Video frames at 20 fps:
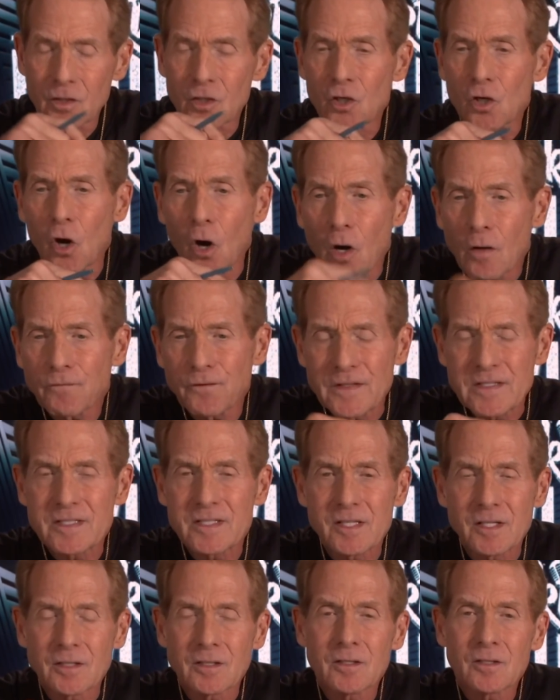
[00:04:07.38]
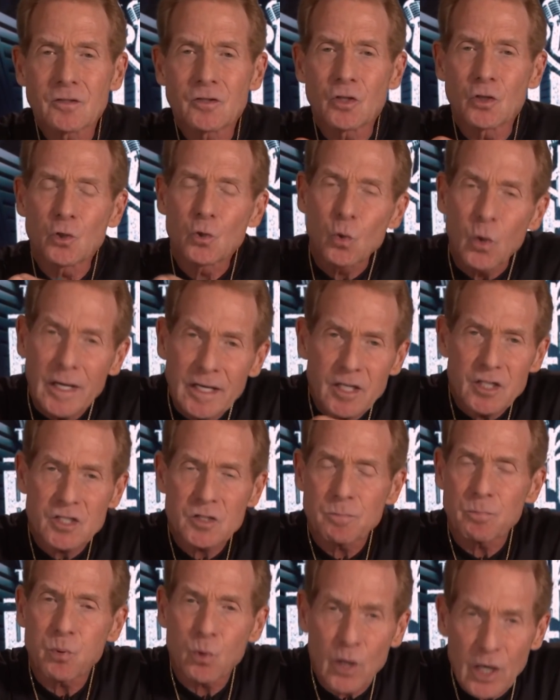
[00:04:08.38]
golf is the, the
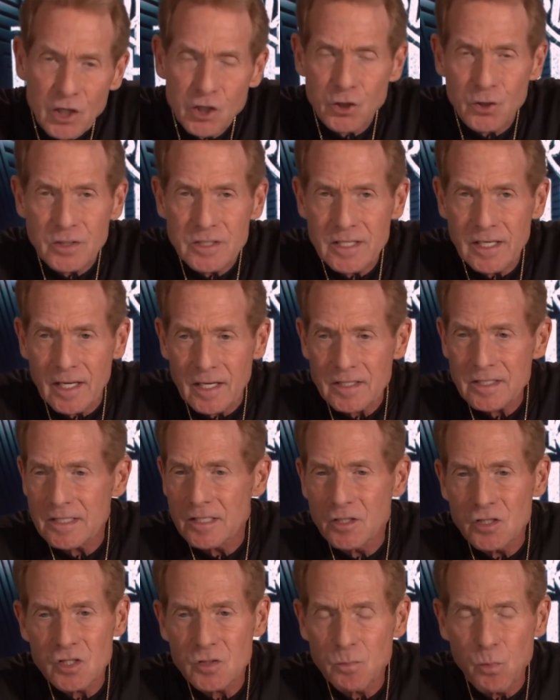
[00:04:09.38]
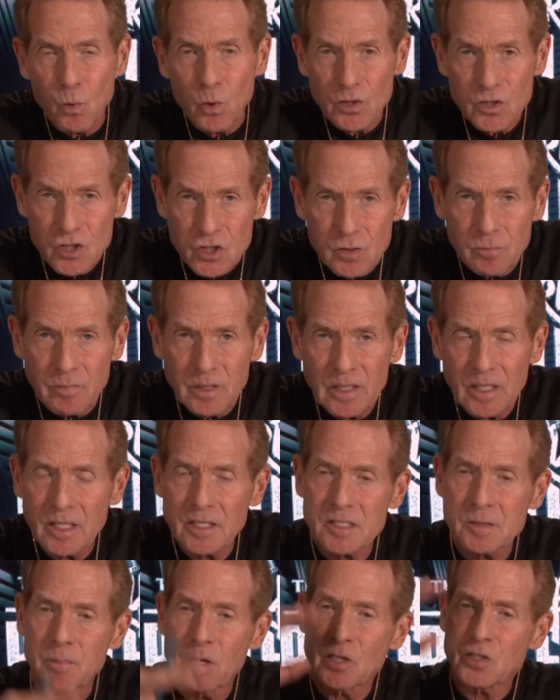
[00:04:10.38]
greatest pressure test in sports to me,
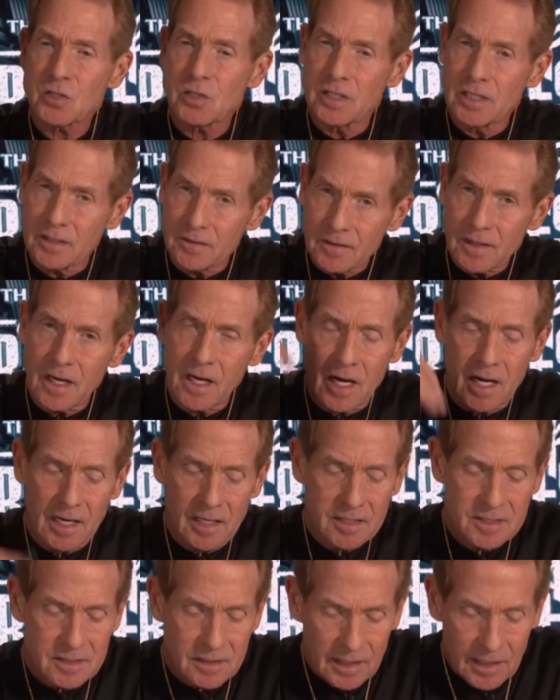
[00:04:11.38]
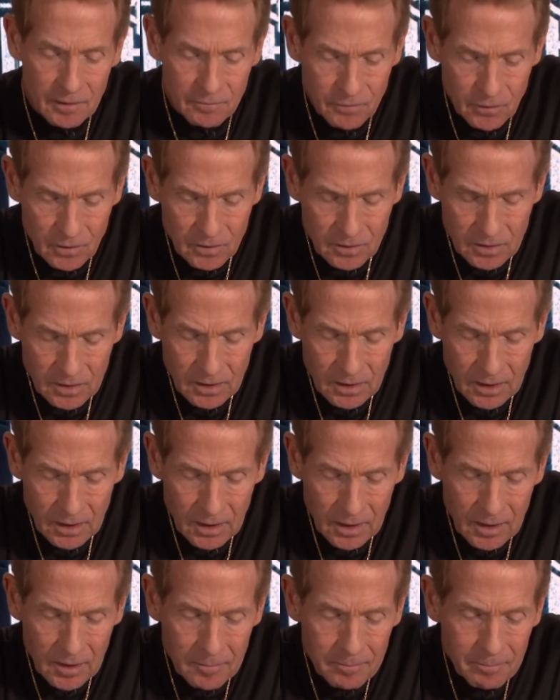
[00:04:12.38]
especially at the highest level,
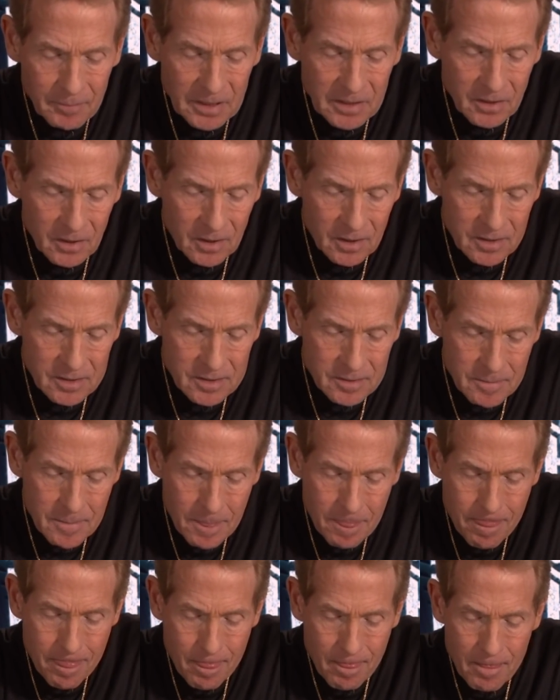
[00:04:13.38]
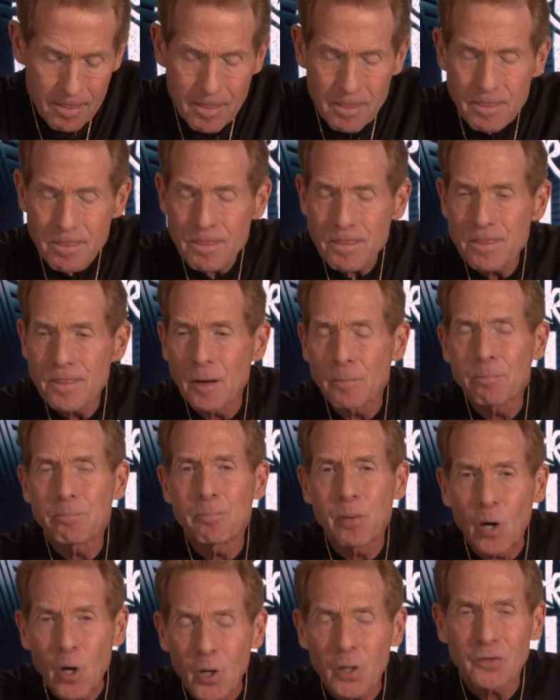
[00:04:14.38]
because the
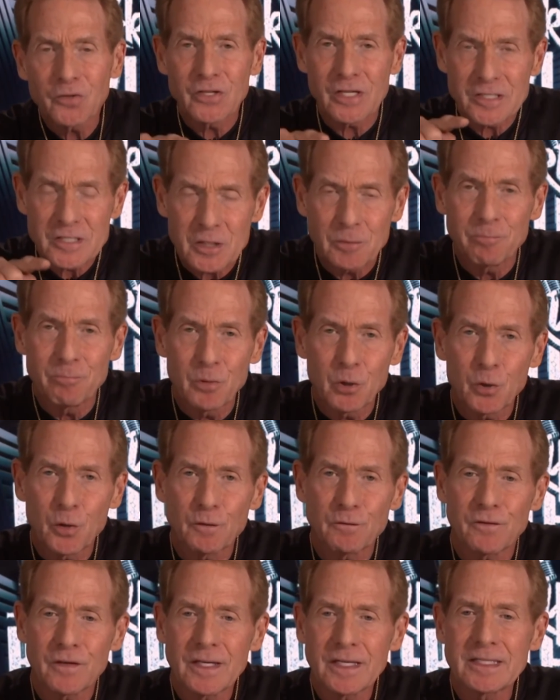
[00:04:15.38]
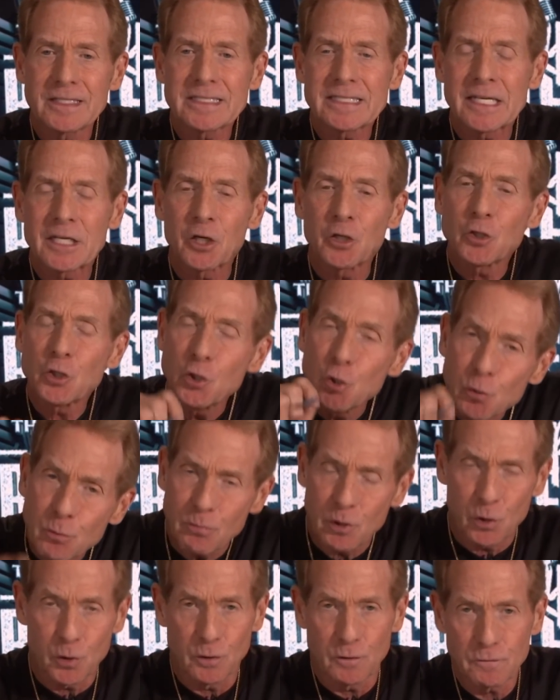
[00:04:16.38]
ball doesn't move until you
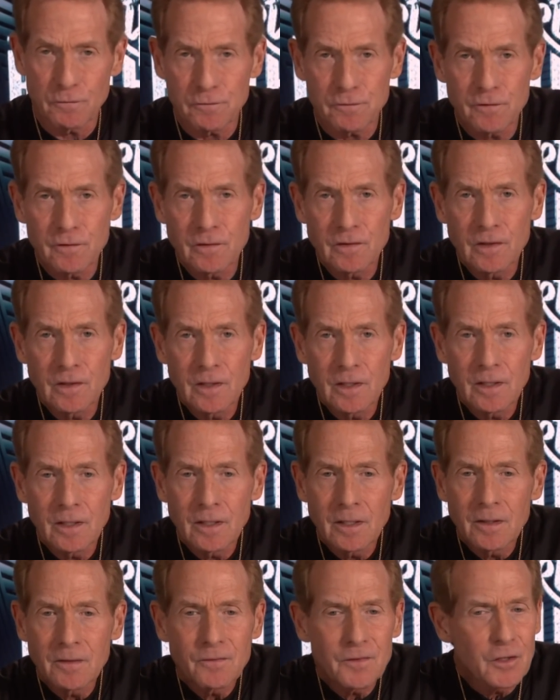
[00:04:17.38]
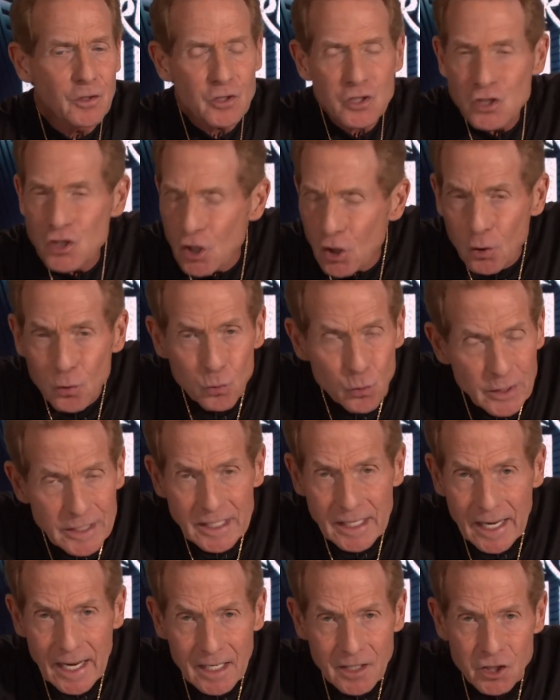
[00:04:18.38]
move. There's no
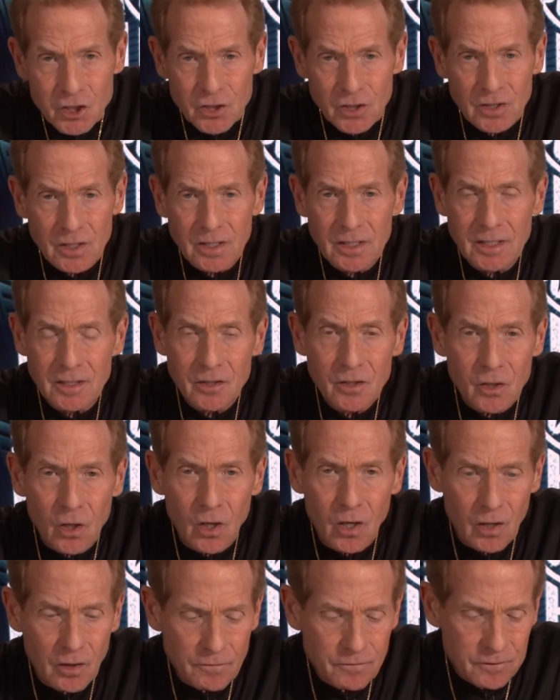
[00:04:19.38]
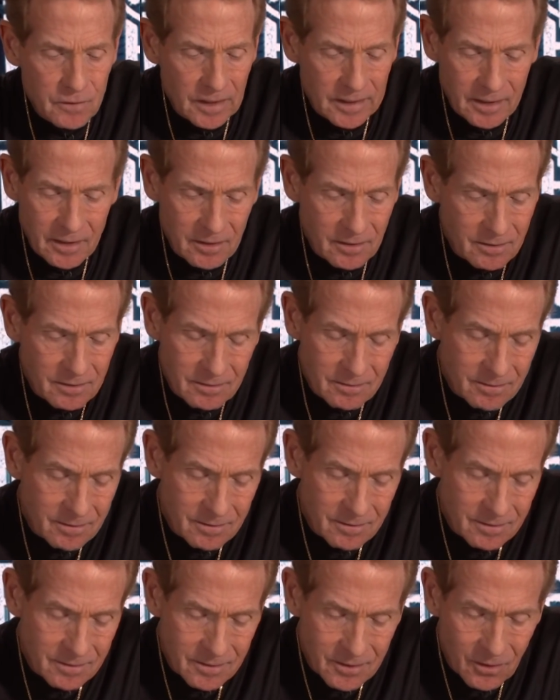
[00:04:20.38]
reaction in golf. Like,
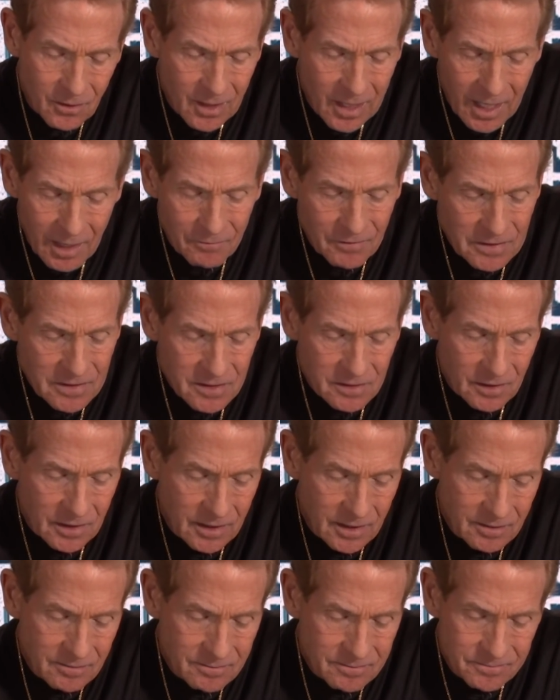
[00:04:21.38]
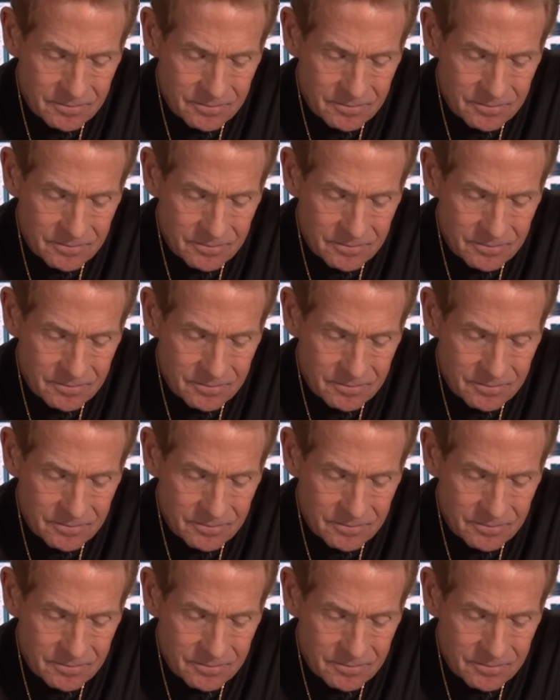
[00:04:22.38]
you know, obviously,